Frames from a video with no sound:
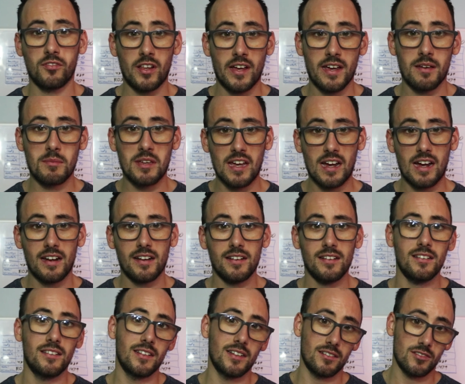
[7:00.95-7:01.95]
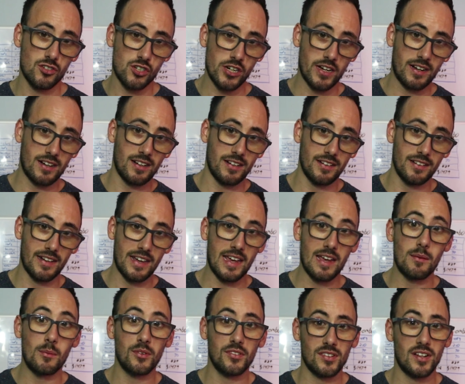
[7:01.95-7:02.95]
Flying Miata and then check on
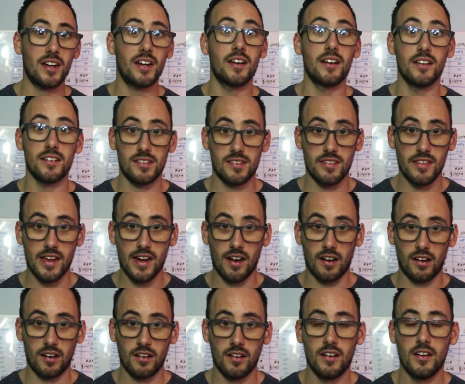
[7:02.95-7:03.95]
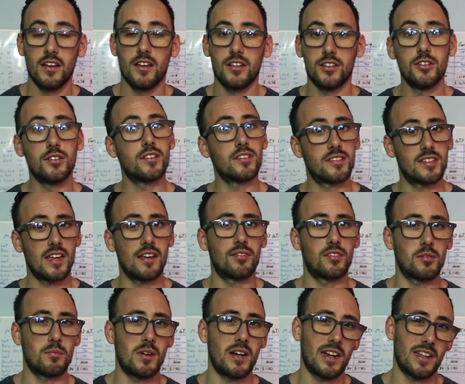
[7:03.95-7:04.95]
Amazon and it's there. You can
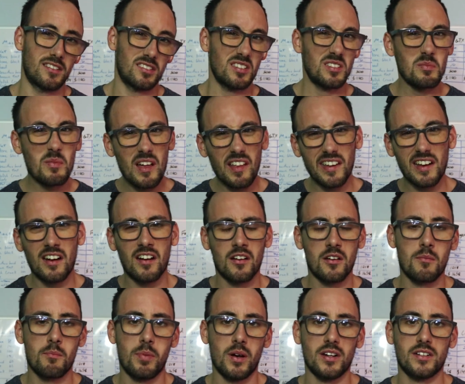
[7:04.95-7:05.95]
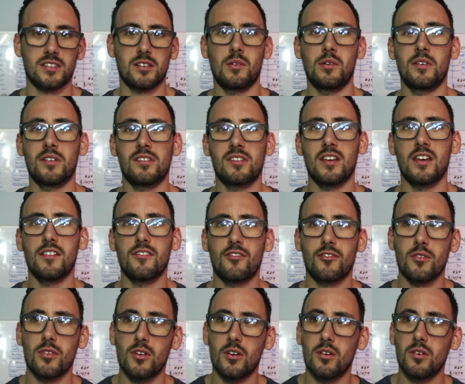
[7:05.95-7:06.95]
save some money. So it's about like $100, I wanna say,
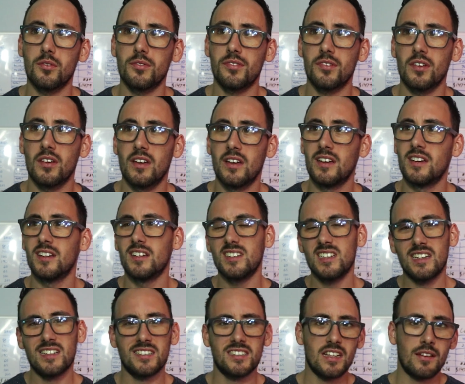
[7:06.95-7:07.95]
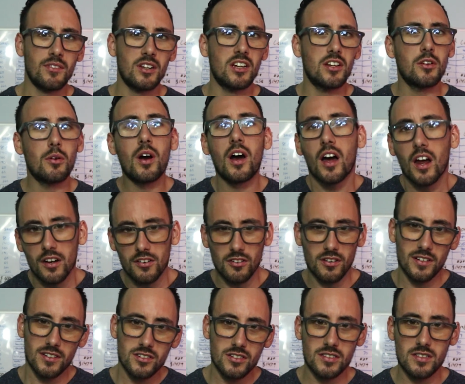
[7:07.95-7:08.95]
for those. Yeah, 70 to
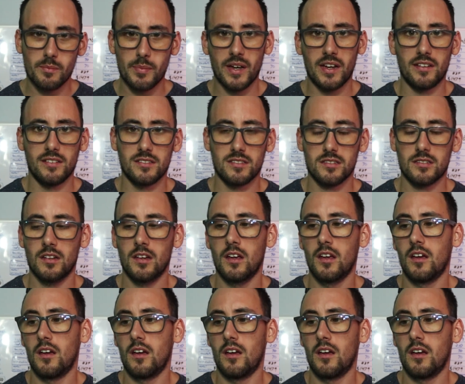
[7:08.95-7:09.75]
100, it just depends.